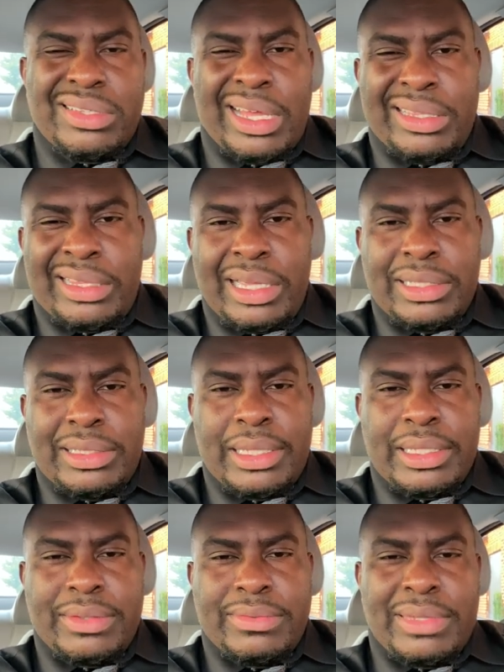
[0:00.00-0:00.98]
I think
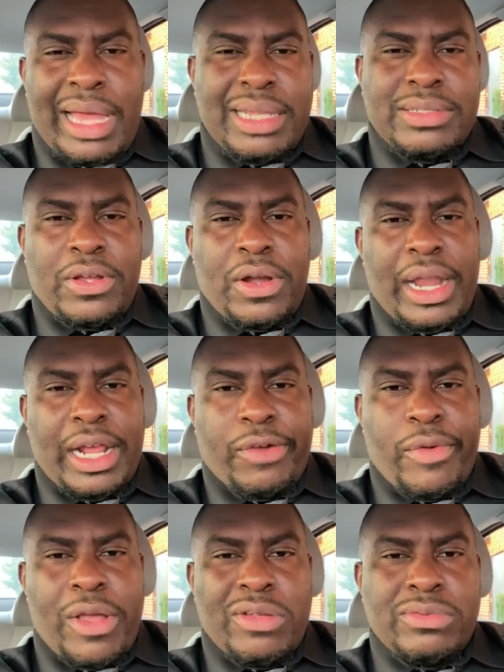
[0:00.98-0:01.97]
kind of started like
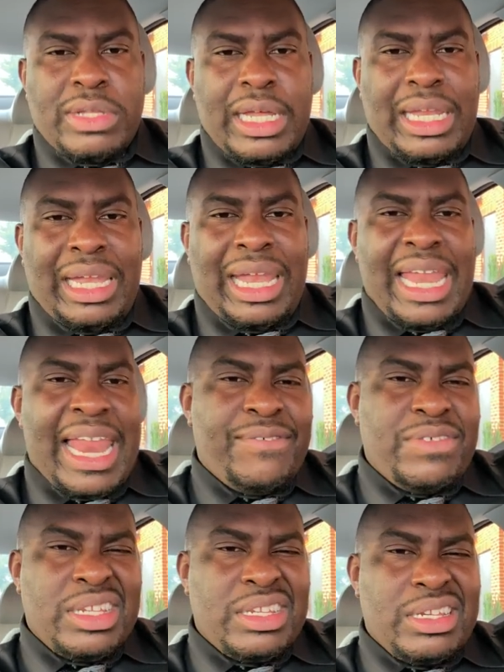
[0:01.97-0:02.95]
around
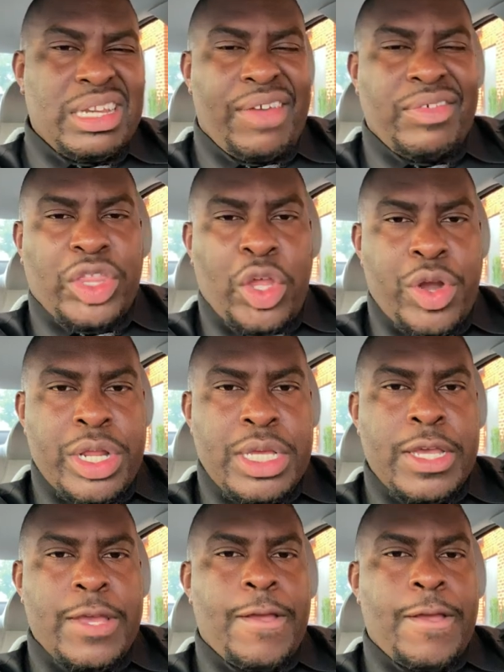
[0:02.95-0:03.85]
11, 11.30.